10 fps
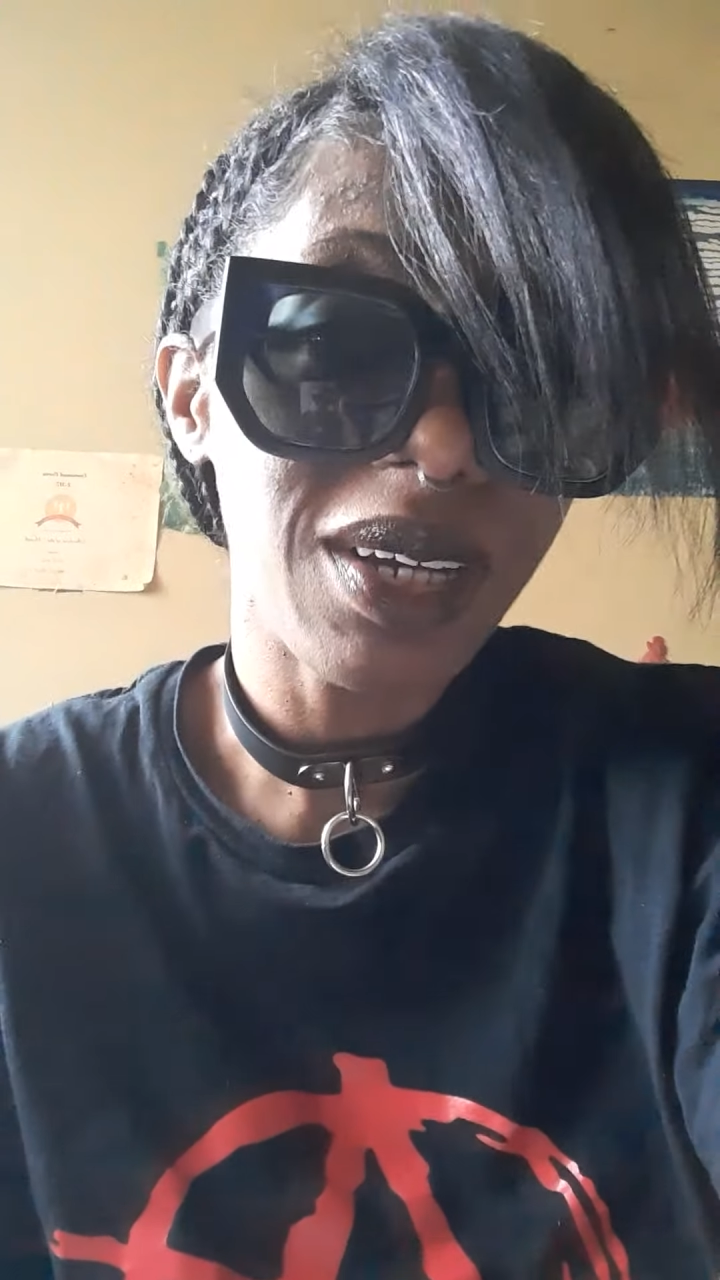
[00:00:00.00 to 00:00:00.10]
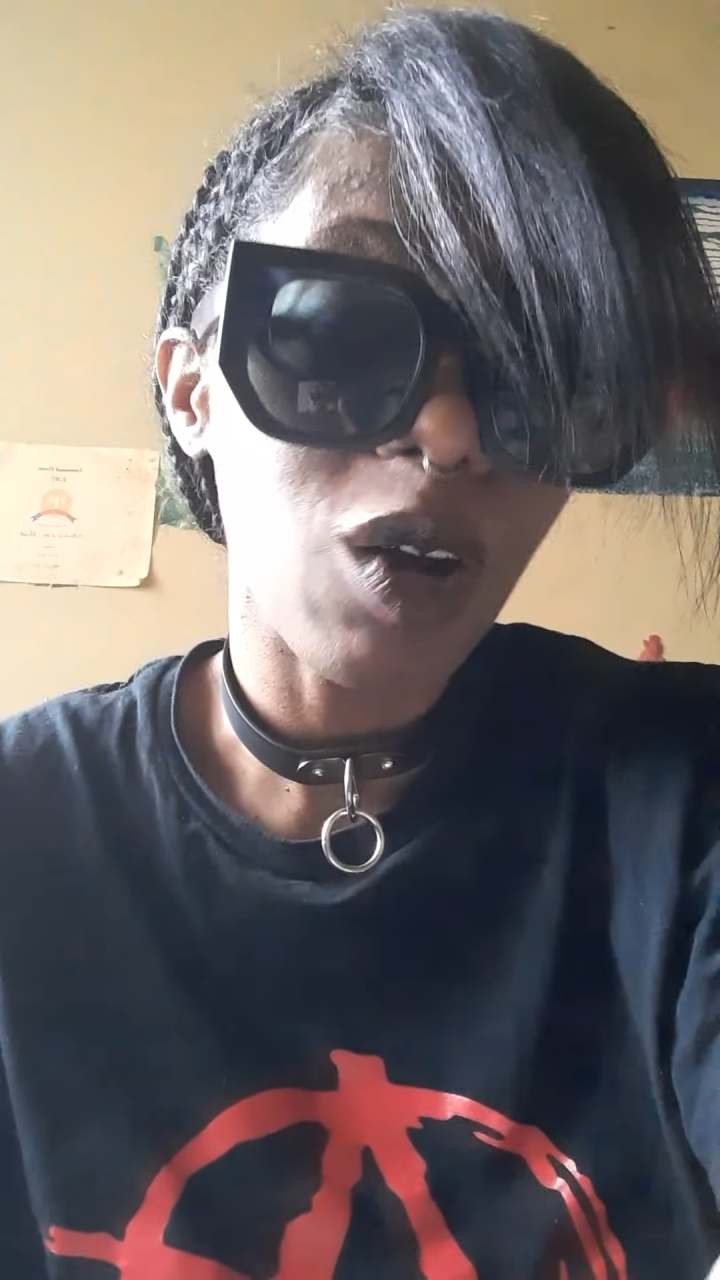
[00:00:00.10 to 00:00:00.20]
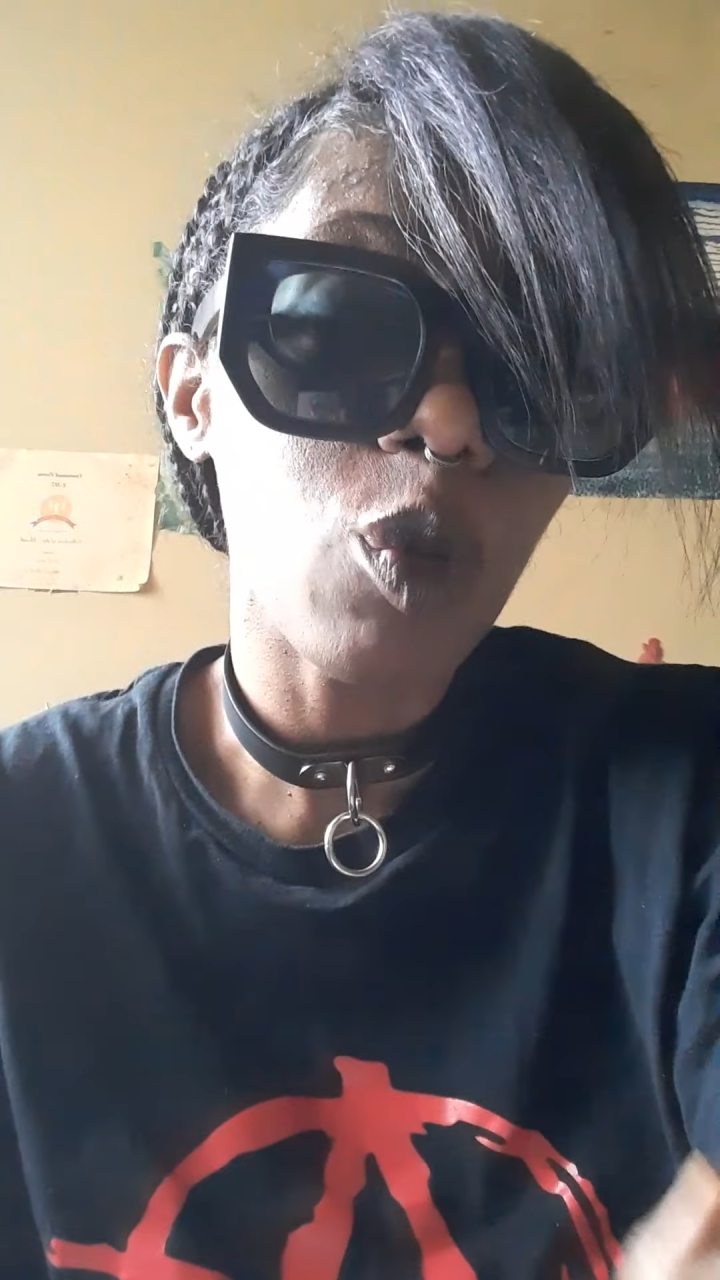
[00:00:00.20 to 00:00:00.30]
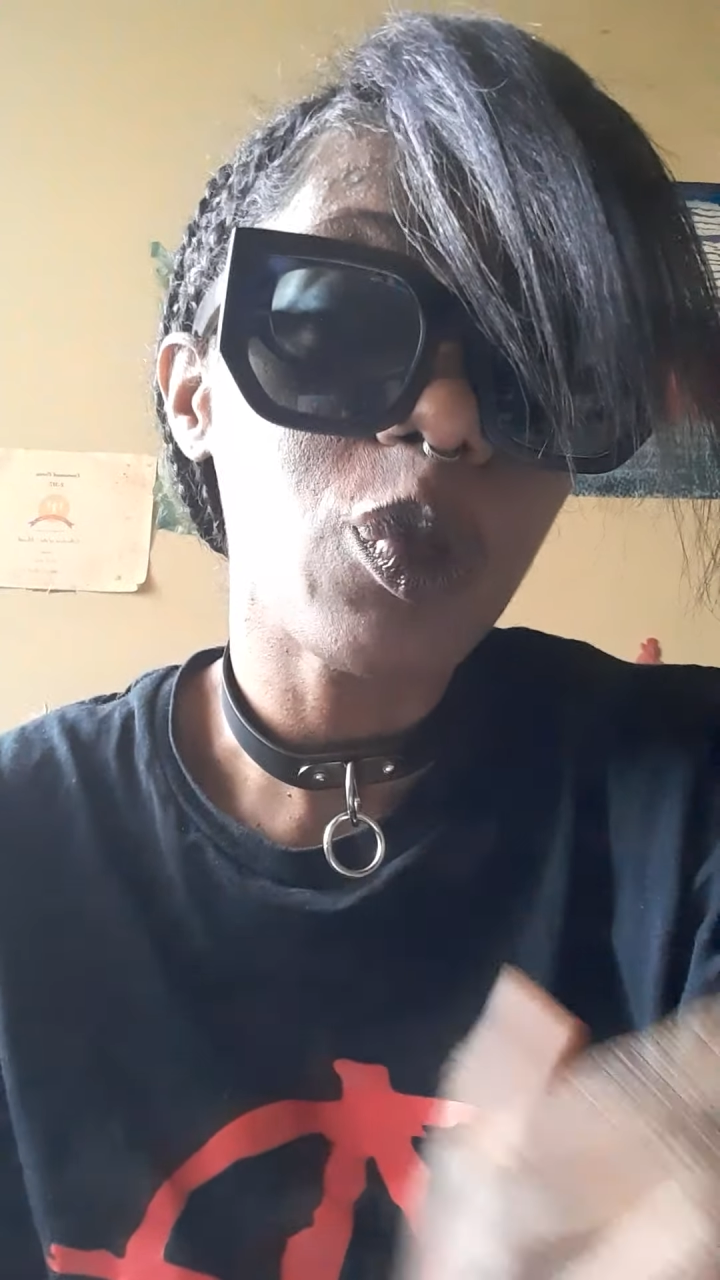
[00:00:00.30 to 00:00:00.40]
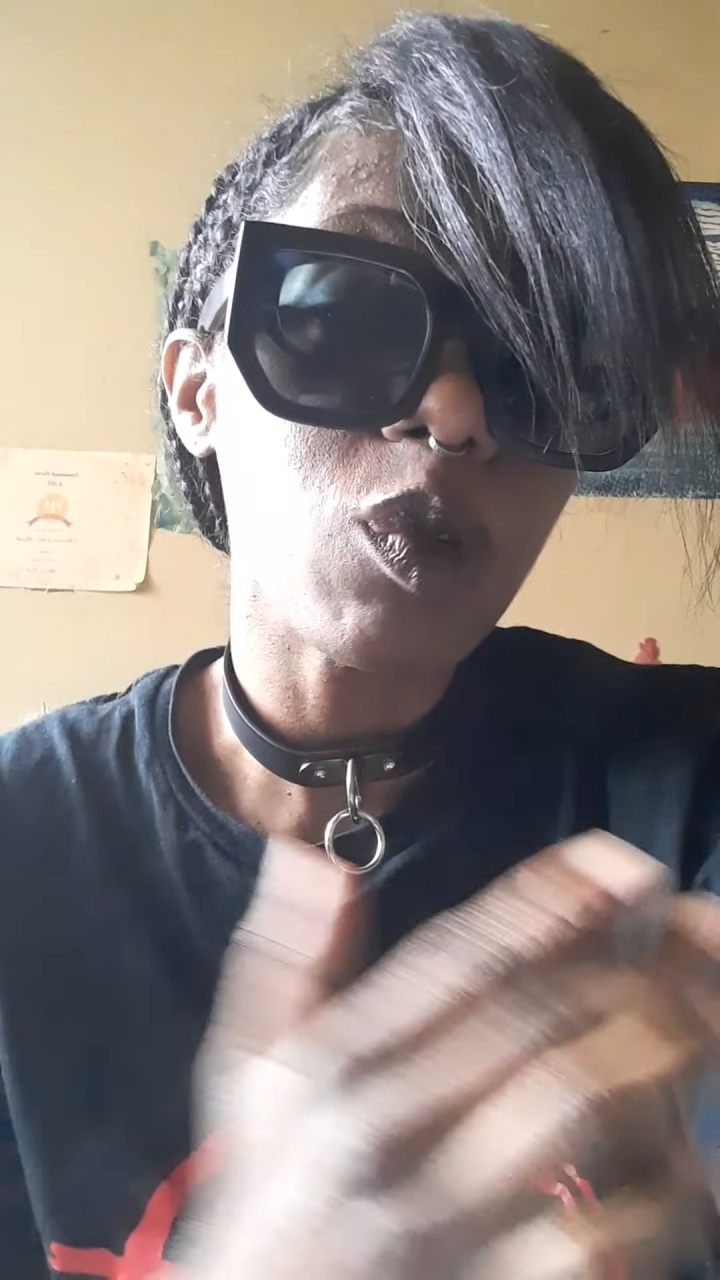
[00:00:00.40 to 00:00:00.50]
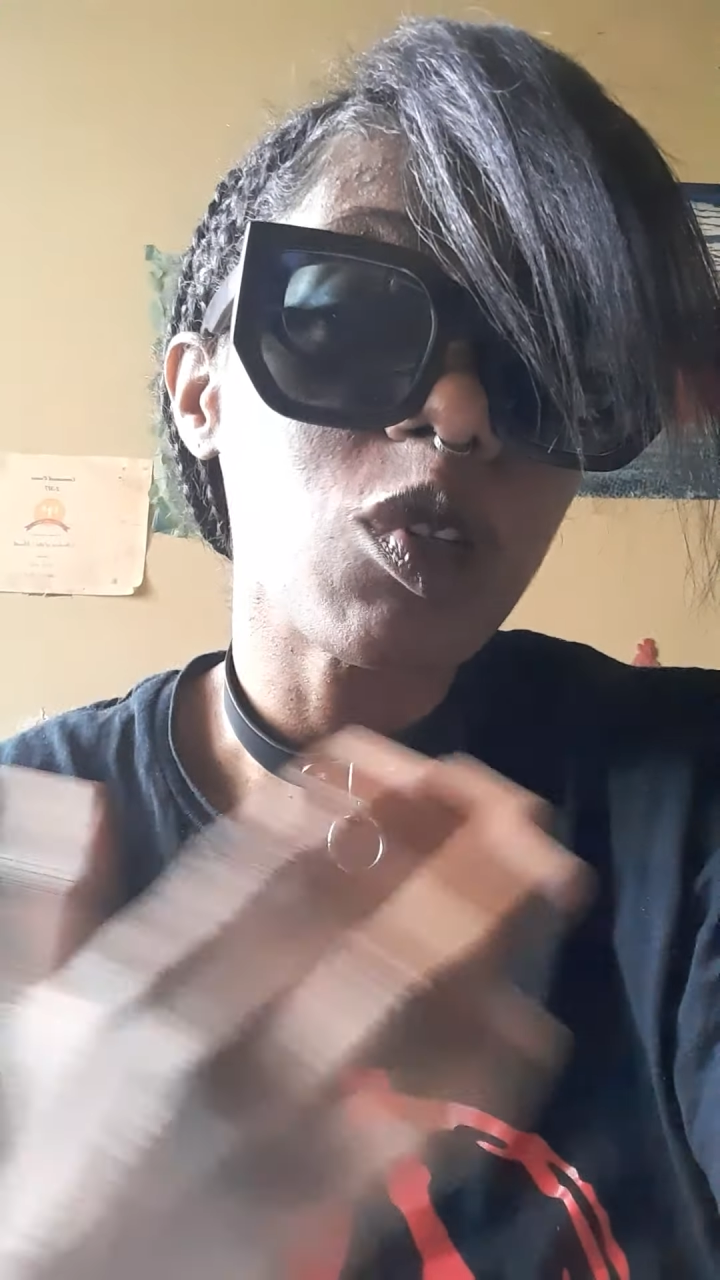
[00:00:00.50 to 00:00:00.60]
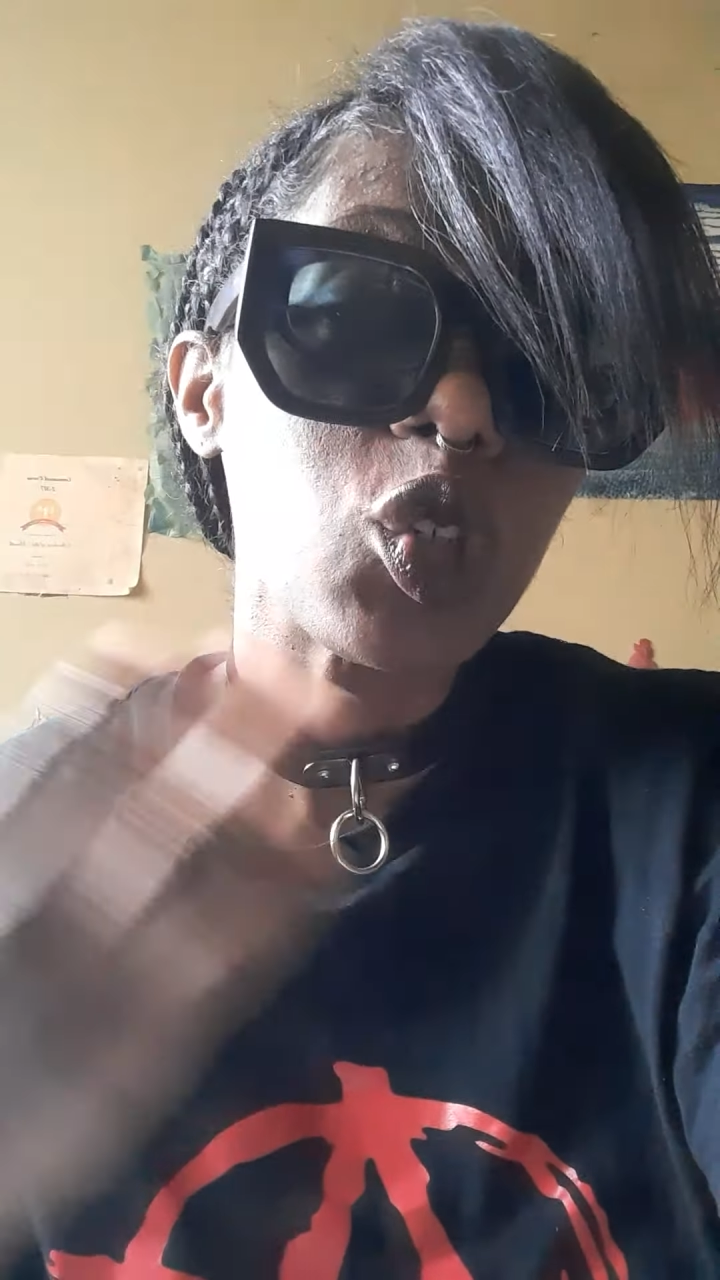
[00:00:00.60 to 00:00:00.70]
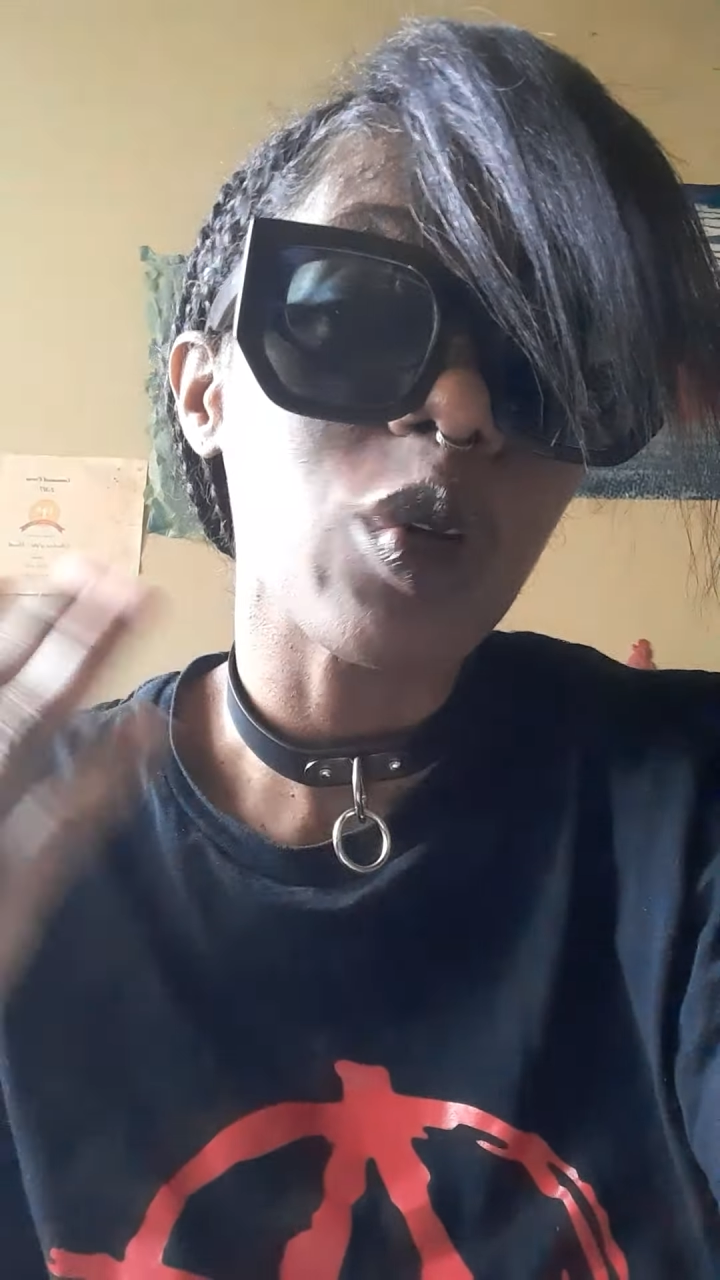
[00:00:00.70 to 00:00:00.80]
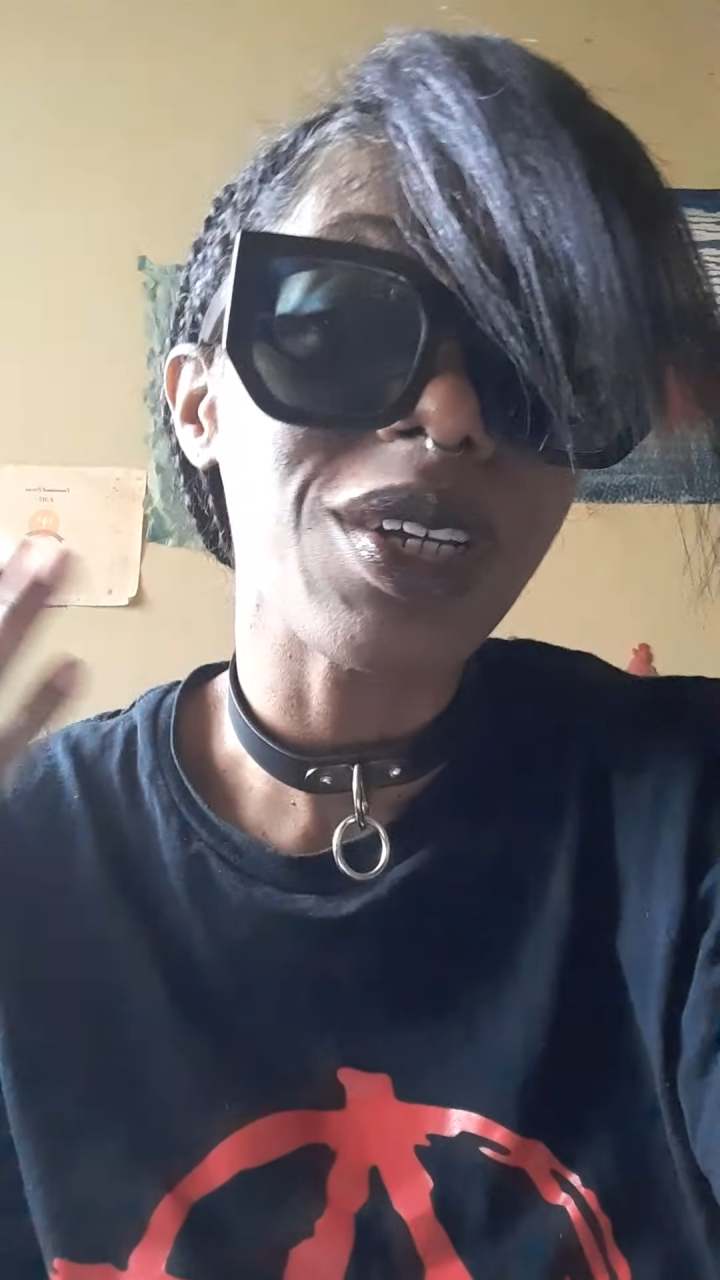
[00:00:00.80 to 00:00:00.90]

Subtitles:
I hope you enjoy